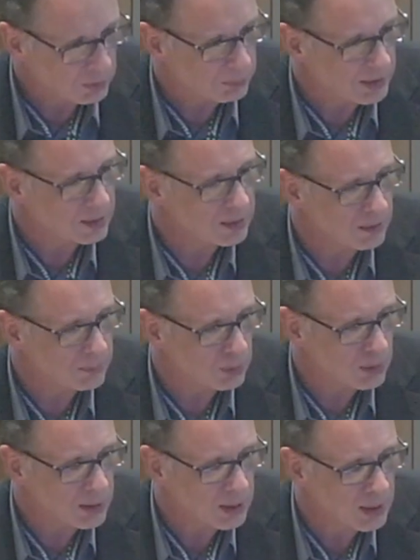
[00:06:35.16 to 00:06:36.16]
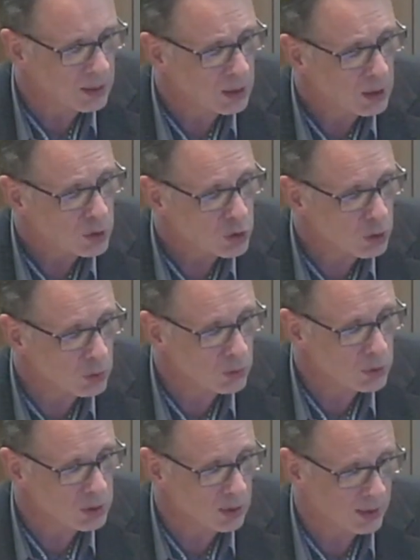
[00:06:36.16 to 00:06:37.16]
a big table here
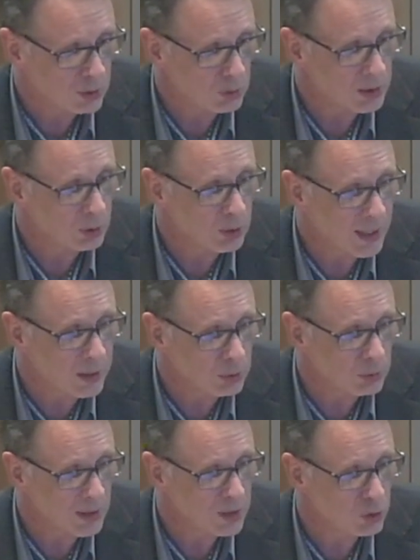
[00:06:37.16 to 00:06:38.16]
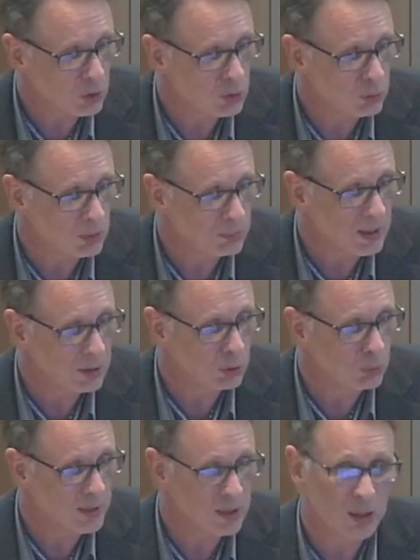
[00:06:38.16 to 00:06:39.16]
shows actually the calculations we made
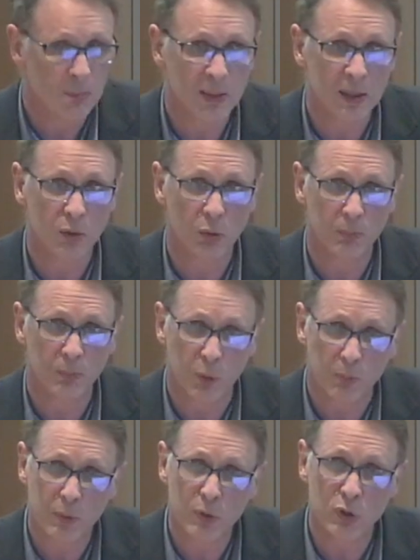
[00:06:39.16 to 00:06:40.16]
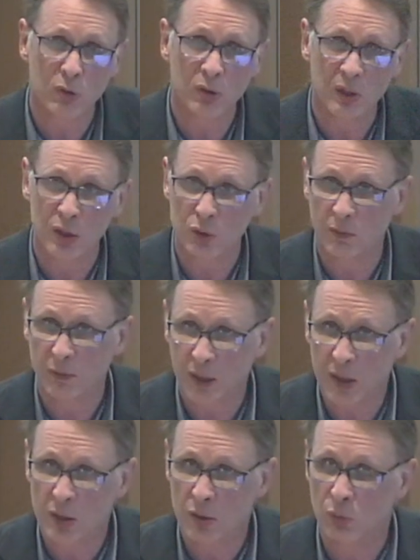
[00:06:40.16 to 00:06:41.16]
to estimate the percentage of
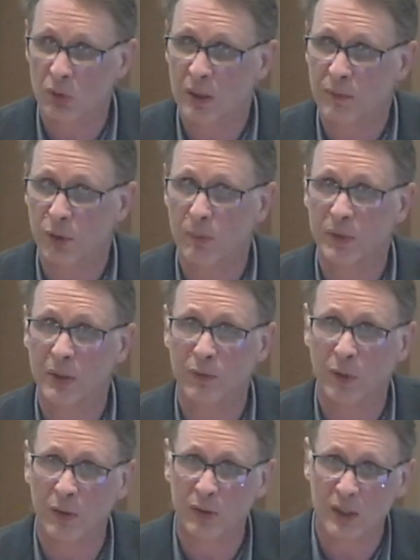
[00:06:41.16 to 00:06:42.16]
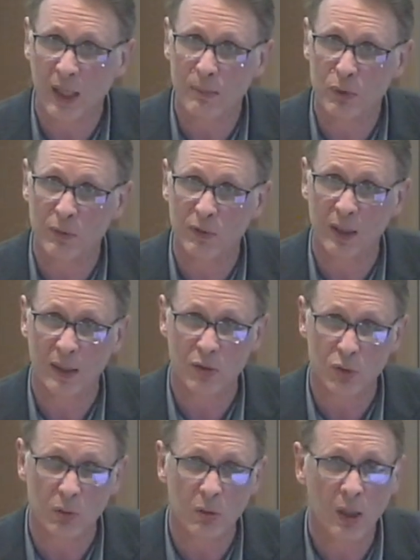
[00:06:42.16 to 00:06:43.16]
risk to develop different types of
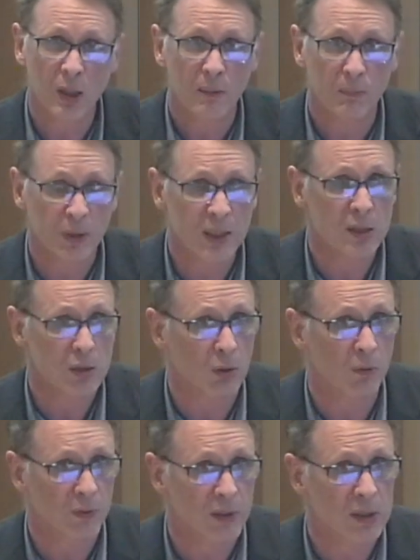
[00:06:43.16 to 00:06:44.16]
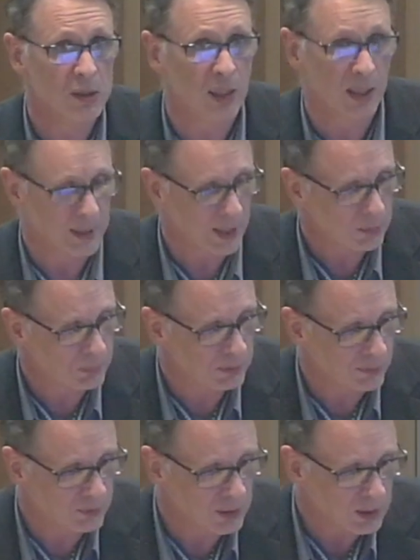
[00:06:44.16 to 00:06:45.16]
cancer based on this
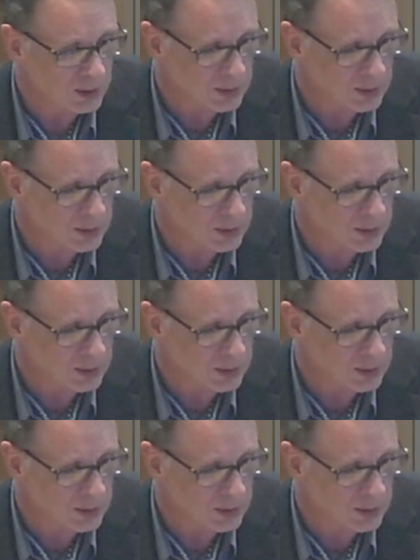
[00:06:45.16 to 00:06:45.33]
IARC-P53